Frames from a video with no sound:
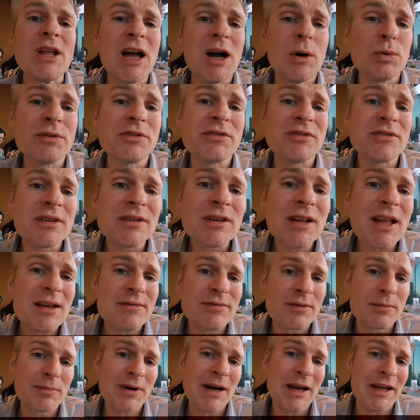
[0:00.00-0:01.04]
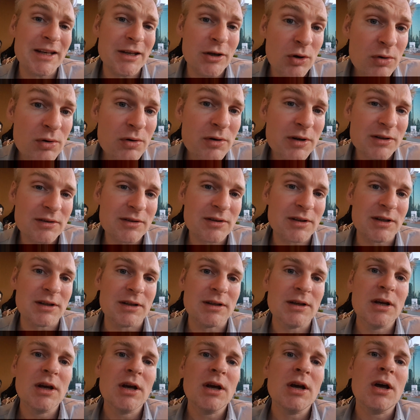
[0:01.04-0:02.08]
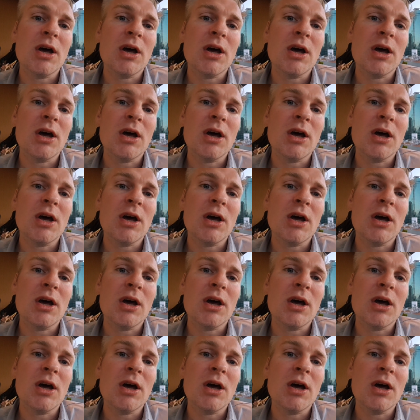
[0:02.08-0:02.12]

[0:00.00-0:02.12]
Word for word: I will still have a minority